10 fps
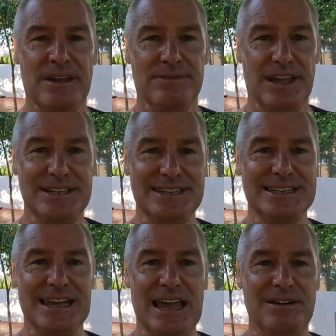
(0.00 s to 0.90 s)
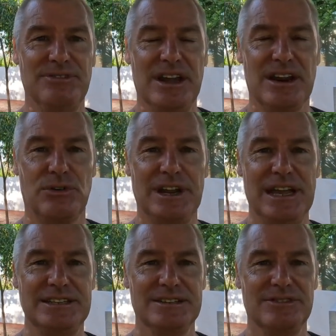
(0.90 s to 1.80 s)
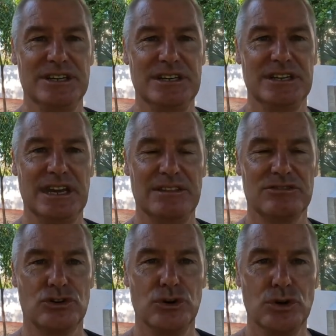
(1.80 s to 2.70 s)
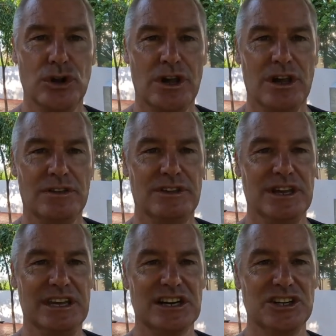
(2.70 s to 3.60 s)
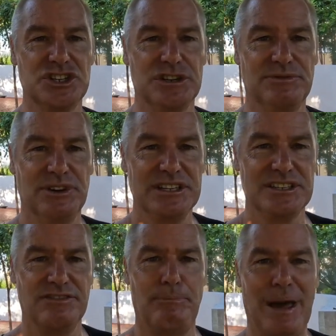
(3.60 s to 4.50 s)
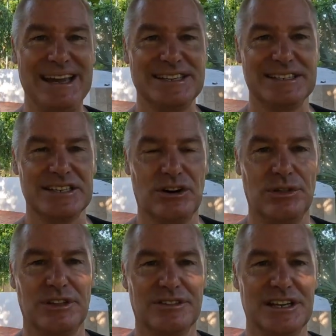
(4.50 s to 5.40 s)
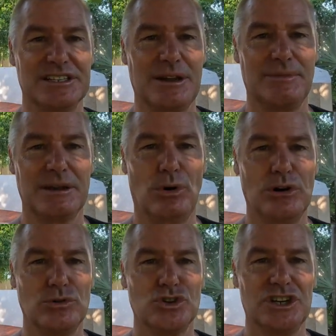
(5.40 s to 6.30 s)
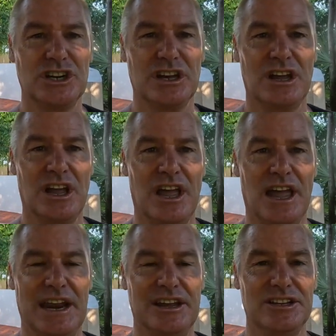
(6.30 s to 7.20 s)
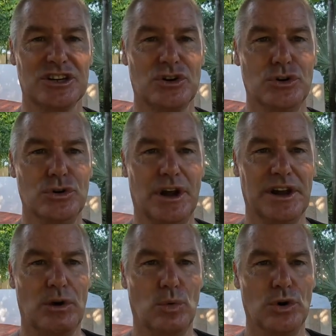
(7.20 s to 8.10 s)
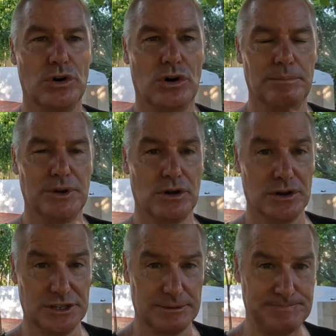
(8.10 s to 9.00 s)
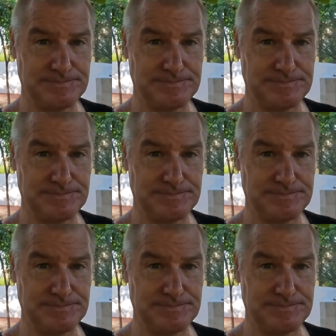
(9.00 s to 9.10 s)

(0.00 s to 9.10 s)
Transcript: they didn't have that creativity to get through the English defensive patterns, and I think that's something Michael Cheika and his crew are going to work on, because